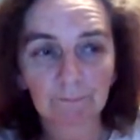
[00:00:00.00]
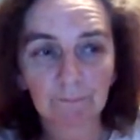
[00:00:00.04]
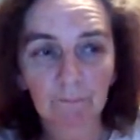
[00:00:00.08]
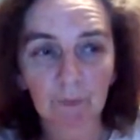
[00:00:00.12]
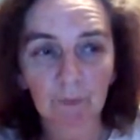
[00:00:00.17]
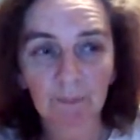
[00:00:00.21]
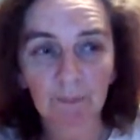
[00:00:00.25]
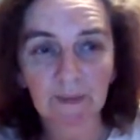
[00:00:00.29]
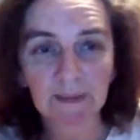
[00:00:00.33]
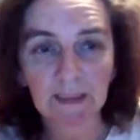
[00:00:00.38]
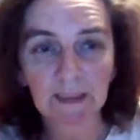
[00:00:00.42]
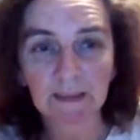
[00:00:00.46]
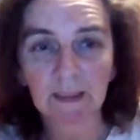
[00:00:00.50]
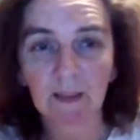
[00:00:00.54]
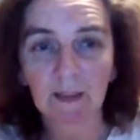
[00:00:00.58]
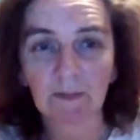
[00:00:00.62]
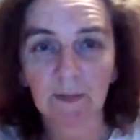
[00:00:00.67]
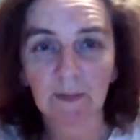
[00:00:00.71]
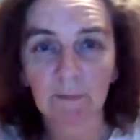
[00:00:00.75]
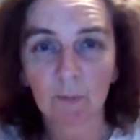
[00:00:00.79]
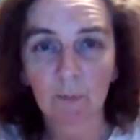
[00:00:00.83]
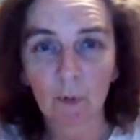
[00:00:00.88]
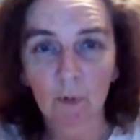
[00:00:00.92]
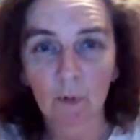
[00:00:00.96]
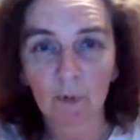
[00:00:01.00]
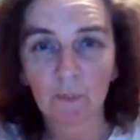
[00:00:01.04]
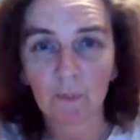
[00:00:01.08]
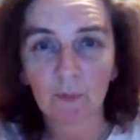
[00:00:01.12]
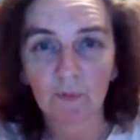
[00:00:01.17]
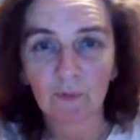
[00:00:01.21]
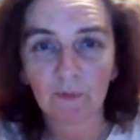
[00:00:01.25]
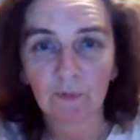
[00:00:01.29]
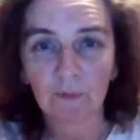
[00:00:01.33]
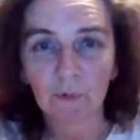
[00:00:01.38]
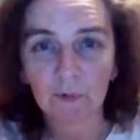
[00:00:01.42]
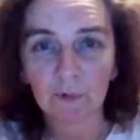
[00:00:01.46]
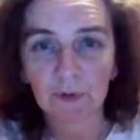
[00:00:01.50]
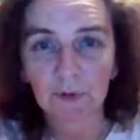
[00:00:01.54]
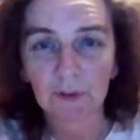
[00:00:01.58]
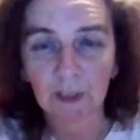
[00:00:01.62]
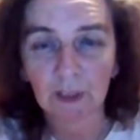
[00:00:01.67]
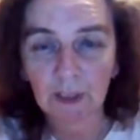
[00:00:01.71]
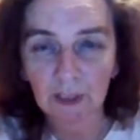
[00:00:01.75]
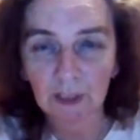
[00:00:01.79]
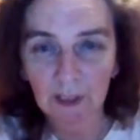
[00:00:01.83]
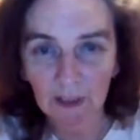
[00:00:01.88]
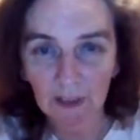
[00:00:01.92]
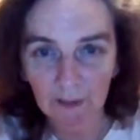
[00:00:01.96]
when we send out them horrible thoughts,
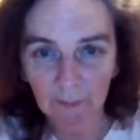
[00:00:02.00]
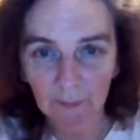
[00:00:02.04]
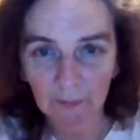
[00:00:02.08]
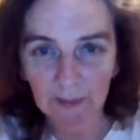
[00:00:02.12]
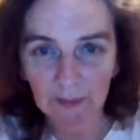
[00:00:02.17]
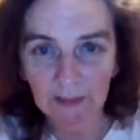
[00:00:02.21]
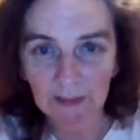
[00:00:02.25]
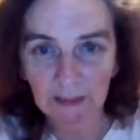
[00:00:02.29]
and then we